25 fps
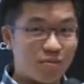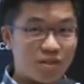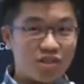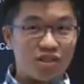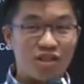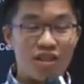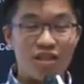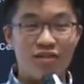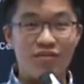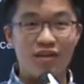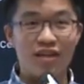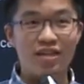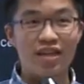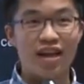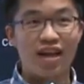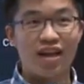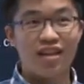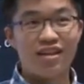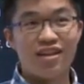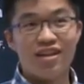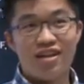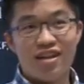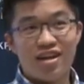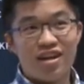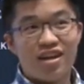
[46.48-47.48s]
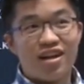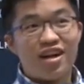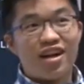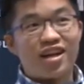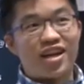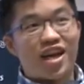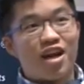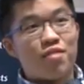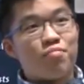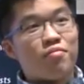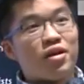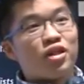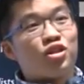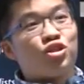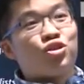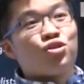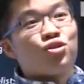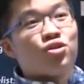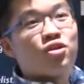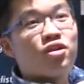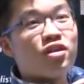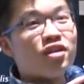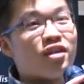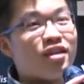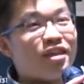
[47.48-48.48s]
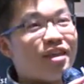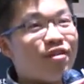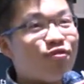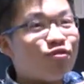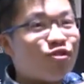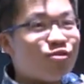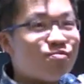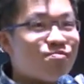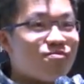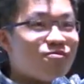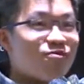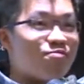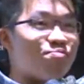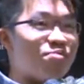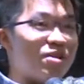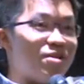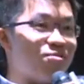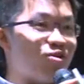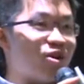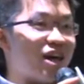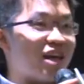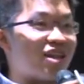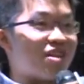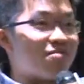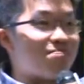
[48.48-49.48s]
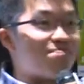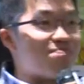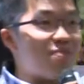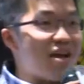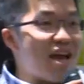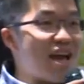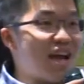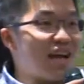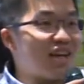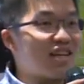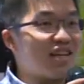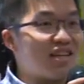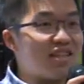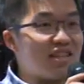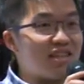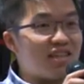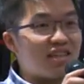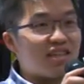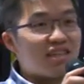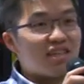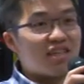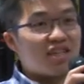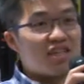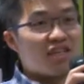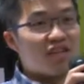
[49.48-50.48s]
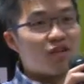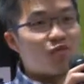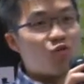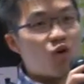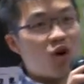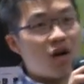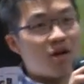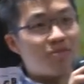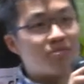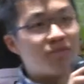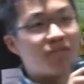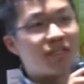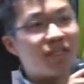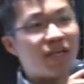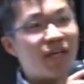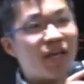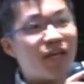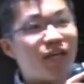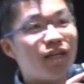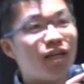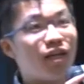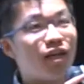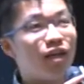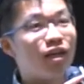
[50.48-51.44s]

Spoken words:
is Steven, and can I make sure if the people at the back hear what I'm saying?